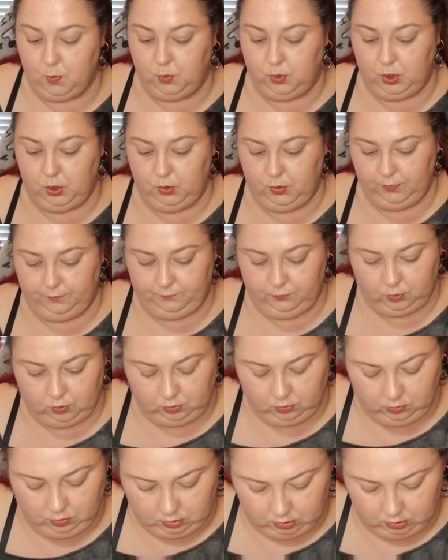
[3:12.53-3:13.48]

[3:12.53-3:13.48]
beautiful,